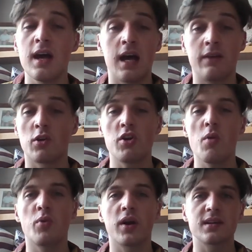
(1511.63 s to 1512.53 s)
I've got no
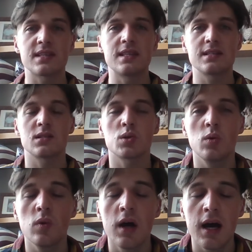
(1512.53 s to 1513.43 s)
products in this at
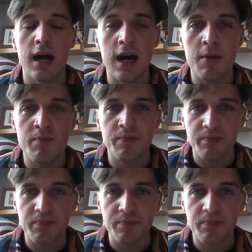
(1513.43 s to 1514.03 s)
all. Um,